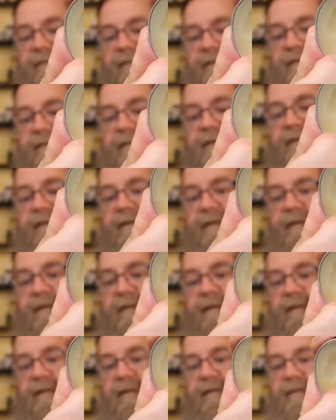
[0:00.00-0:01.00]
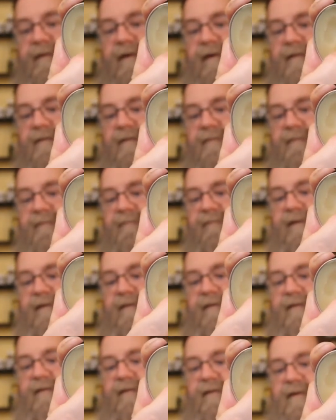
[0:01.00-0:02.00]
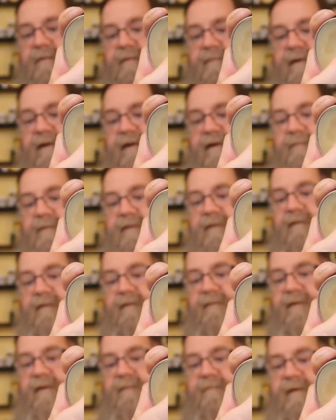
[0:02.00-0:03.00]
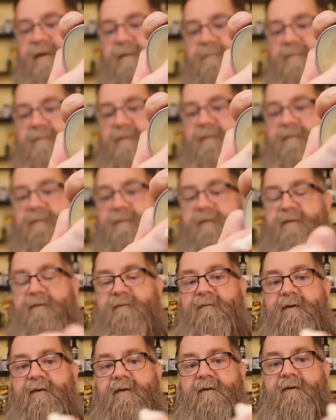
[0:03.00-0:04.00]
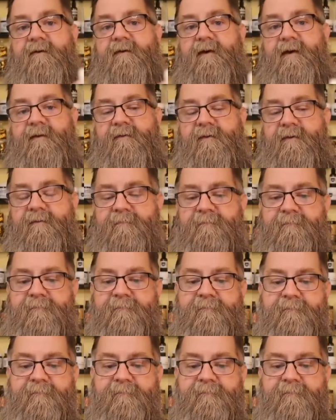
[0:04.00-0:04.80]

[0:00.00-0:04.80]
So you do gotta use your fingernail to come out, but it does come out fairly easy.